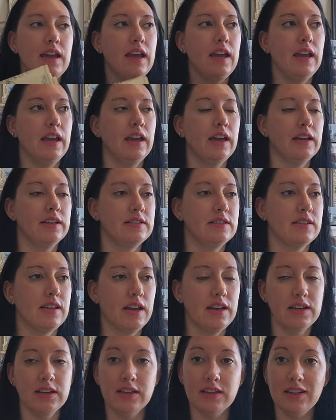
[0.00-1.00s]
and
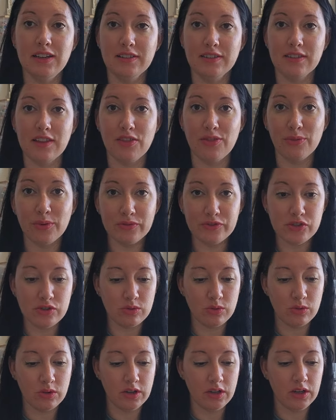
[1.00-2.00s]
decided to hit the thrift
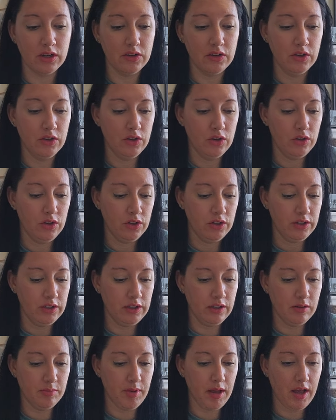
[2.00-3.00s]
store
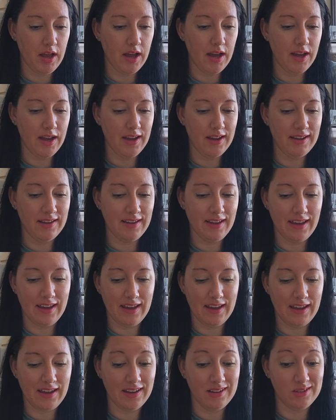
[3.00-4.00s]
nearby
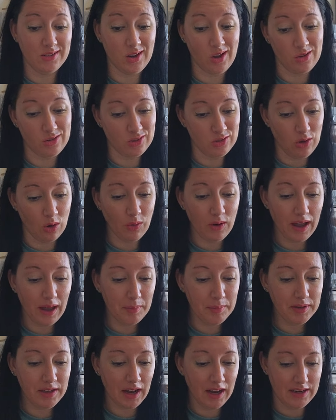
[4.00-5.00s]
and so
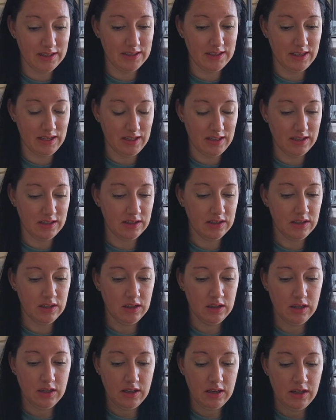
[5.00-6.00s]
happy I did.
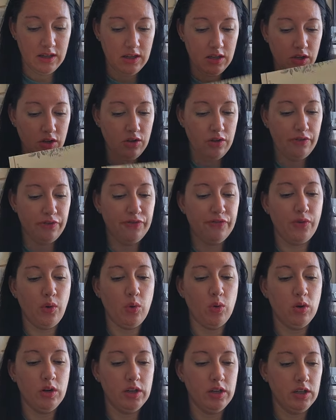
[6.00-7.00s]

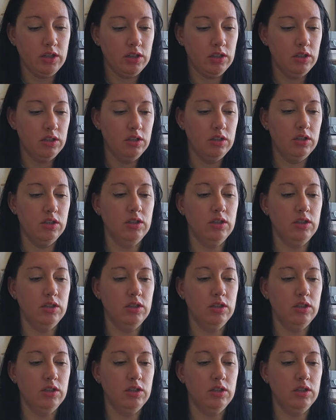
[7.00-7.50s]
Four